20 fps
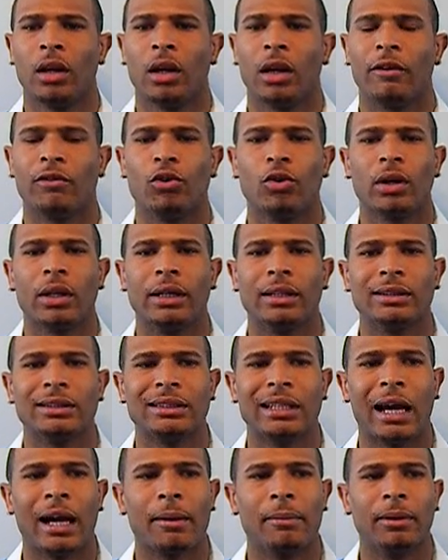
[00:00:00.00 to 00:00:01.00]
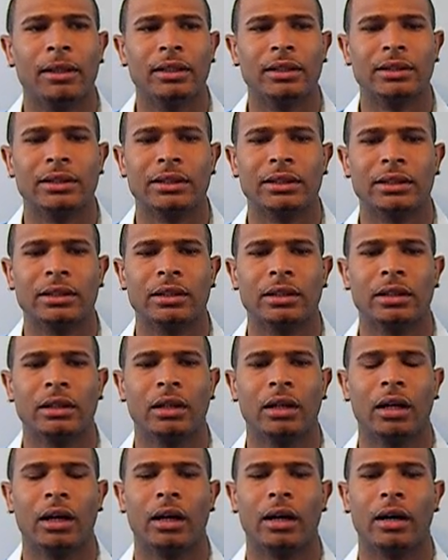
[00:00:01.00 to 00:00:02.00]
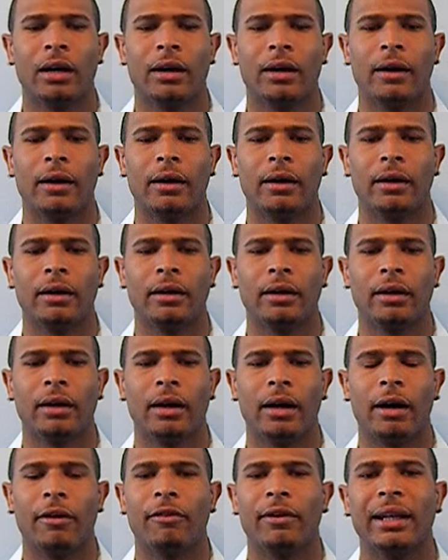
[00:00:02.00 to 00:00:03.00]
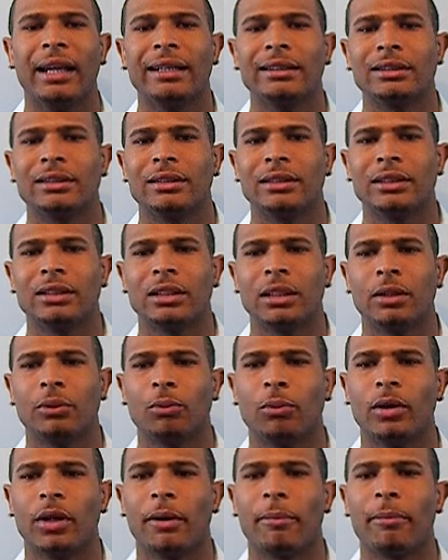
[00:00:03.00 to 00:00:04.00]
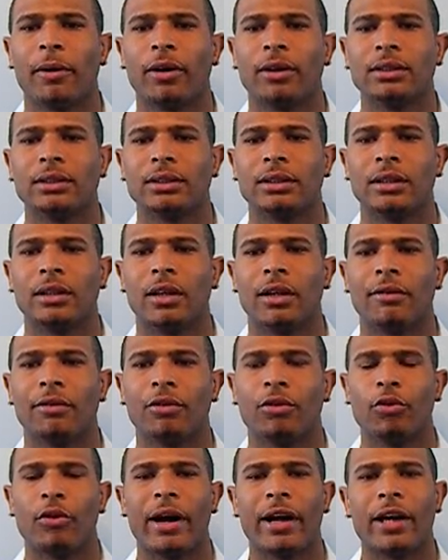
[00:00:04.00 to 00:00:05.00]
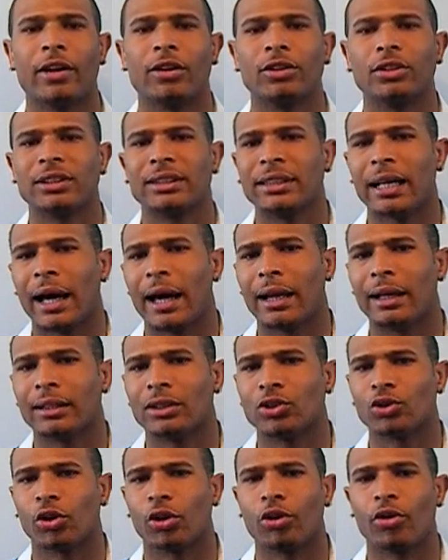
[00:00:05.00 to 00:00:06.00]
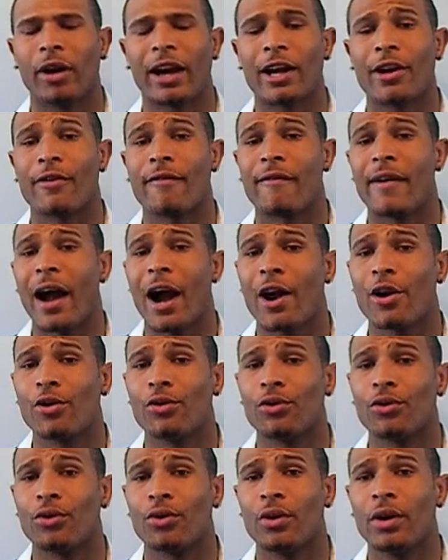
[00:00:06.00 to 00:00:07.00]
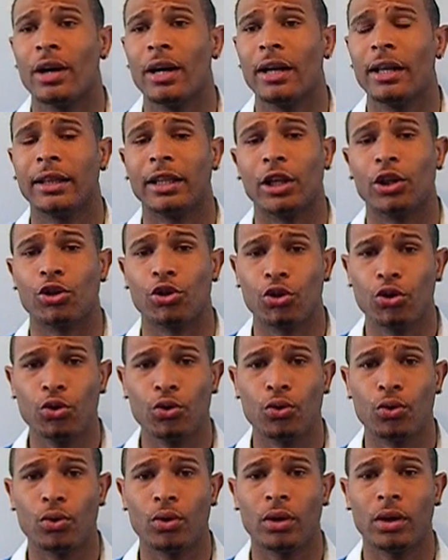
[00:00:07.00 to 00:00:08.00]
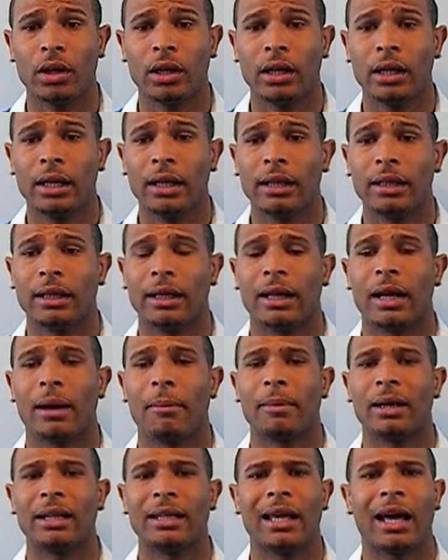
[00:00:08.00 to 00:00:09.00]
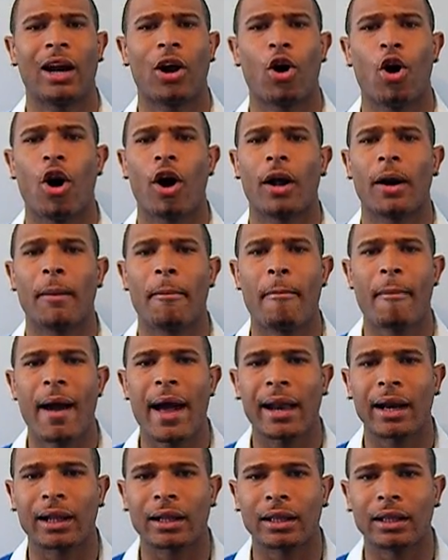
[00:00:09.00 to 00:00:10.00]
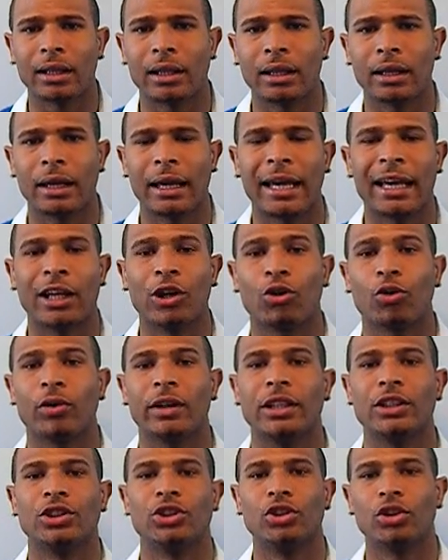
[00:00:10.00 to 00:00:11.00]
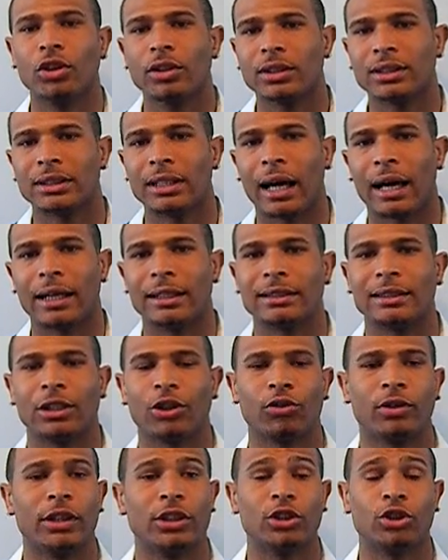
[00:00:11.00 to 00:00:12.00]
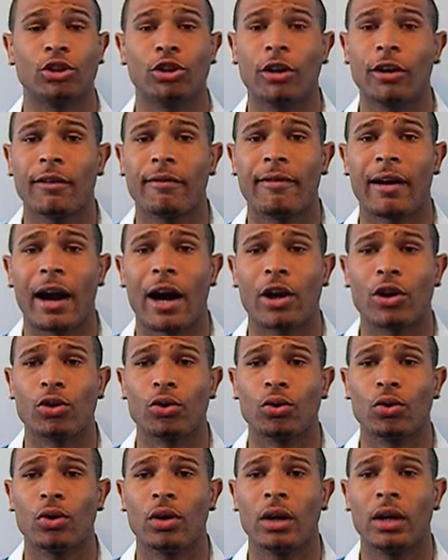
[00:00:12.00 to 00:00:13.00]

If you can establish uh, a relationship with a person of greater status or greater value than you, then that'll automatically increase your status, increase your value,